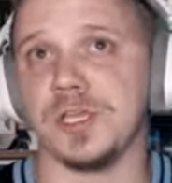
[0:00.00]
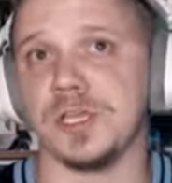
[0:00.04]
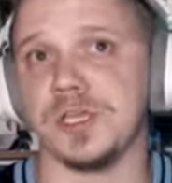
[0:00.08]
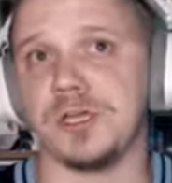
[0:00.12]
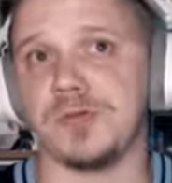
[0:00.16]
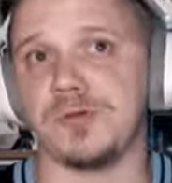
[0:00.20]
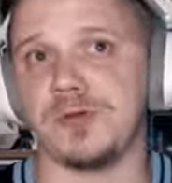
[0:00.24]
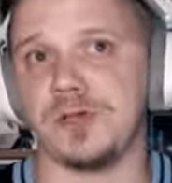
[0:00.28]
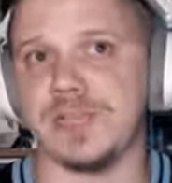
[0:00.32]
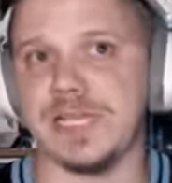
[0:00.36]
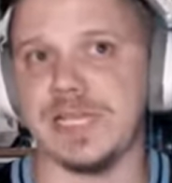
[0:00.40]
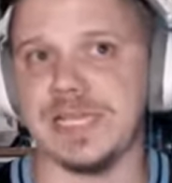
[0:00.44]
a
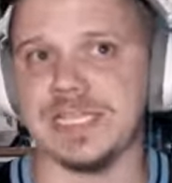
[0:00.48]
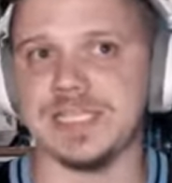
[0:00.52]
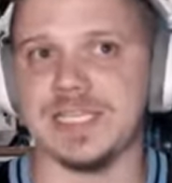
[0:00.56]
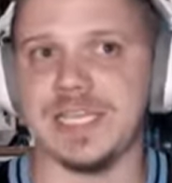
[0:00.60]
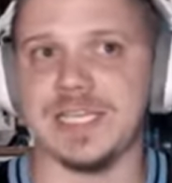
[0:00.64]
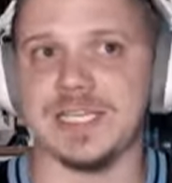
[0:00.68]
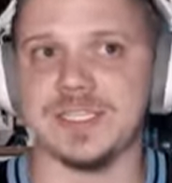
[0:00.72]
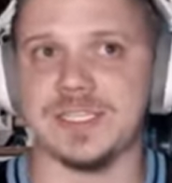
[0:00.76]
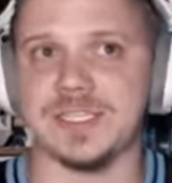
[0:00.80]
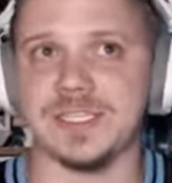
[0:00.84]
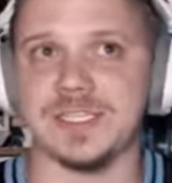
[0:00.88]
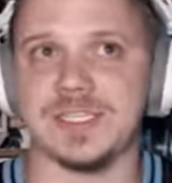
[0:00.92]
good one. That
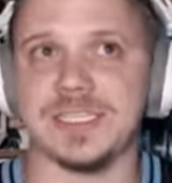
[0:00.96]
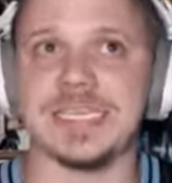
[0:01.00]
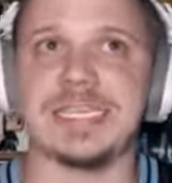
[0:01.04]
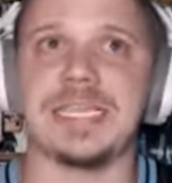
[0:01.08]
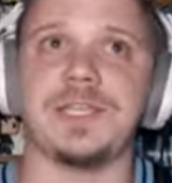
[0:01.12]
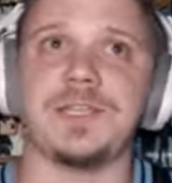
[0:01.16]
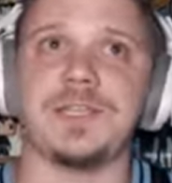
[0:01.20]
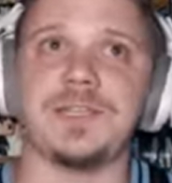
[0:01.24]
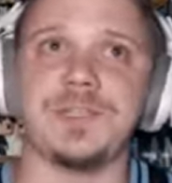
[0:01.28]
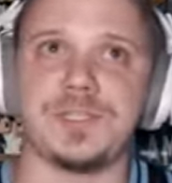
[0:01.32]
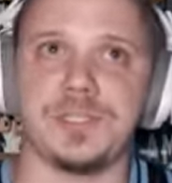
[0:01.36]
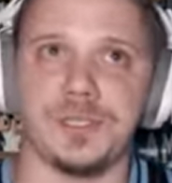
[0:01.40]
takes us
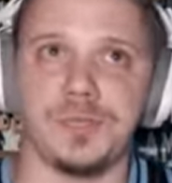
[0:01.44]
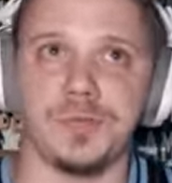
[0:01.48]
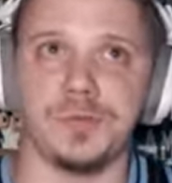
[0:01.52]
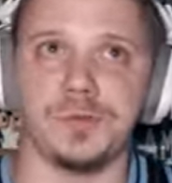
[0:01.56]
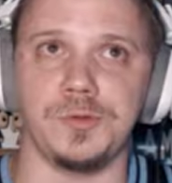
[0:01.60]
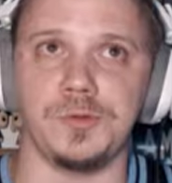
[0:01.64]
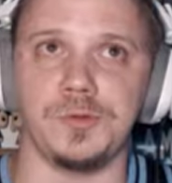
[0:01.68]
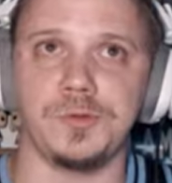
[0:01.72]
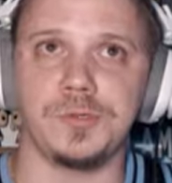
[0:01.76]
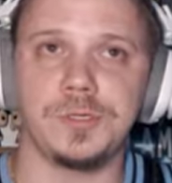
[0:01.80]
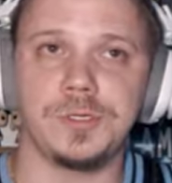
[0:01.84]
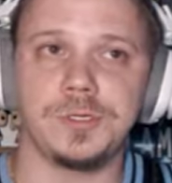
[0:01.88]

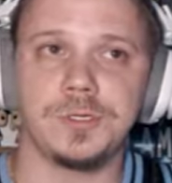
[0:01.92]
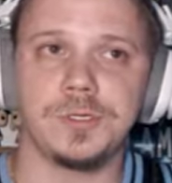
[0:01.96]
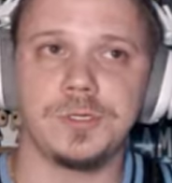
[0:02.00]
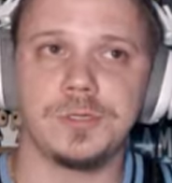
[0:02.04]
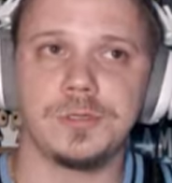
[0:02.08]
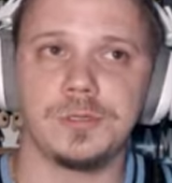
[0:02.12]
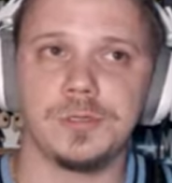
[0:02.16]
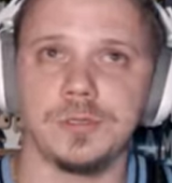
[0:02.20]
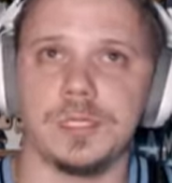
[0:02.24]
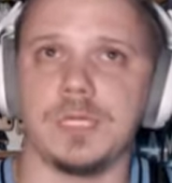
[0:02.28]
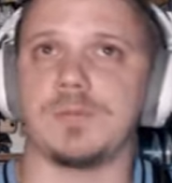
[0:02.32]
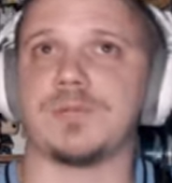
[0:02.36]
into
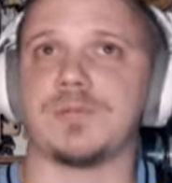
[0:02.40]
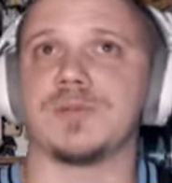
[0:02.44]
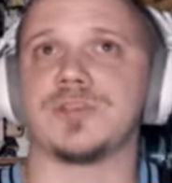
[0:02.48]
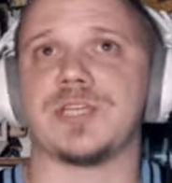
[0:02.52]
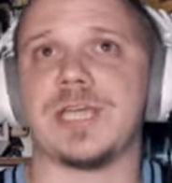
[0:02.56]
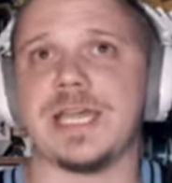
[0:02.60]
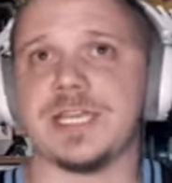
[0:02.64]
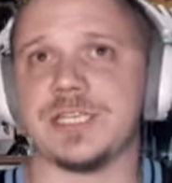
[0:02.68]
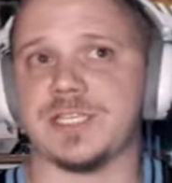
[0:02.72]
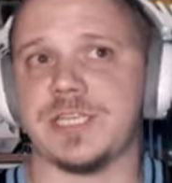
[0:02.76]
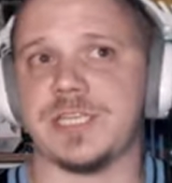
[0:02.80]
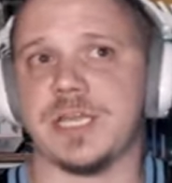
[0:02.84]

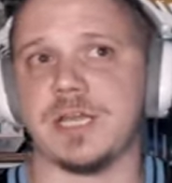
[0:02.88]
Lumberjacks